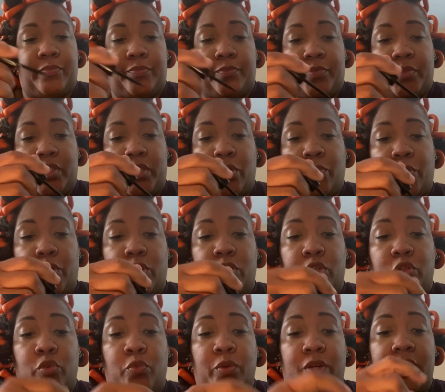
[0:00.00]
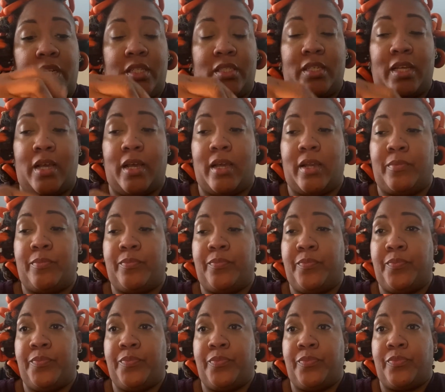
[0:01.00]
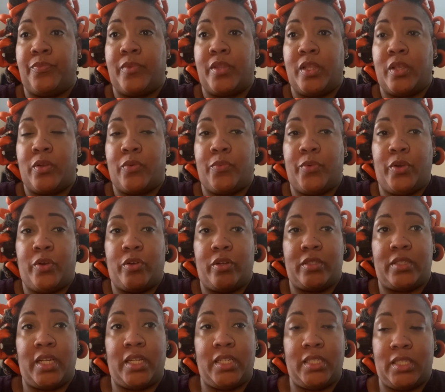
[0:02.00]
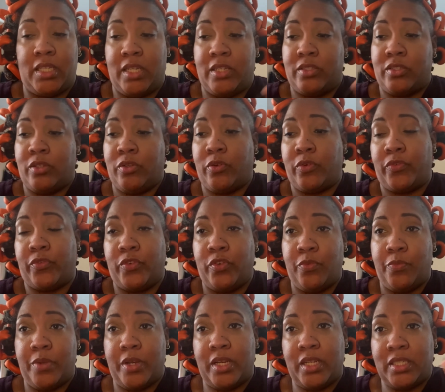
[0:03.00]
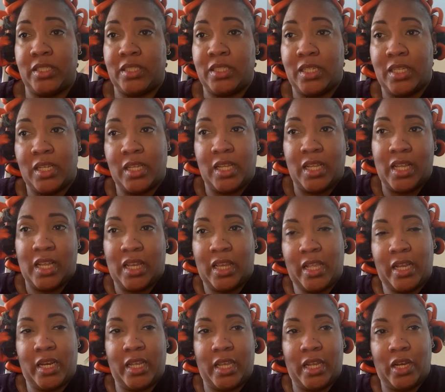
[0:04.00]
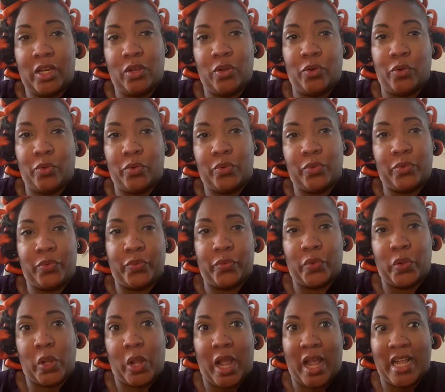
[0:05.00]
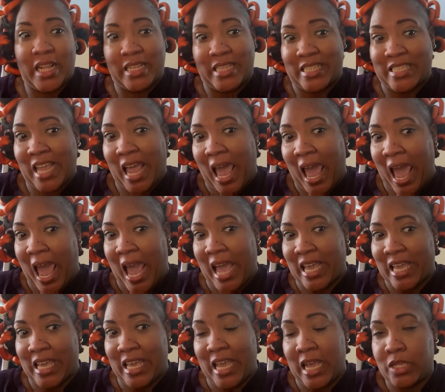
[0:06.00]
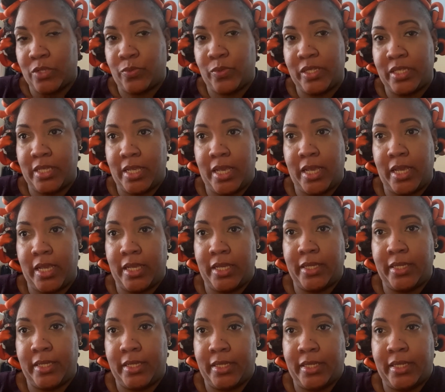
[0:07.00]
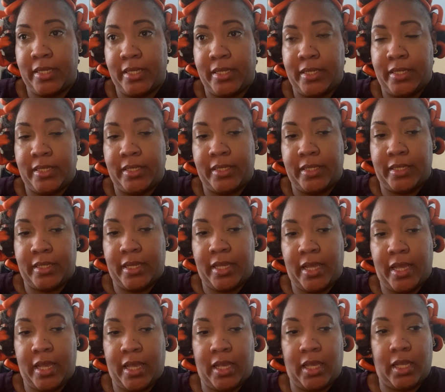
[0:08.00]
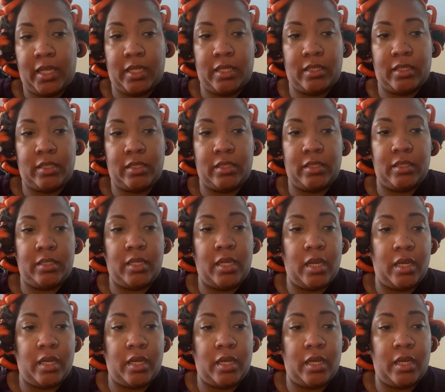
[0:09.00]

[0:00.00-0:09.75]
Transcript: we're going to do one at a time. We're going to take this and get us a little few minutes. Let it get a little tacky, as we say. And yeah.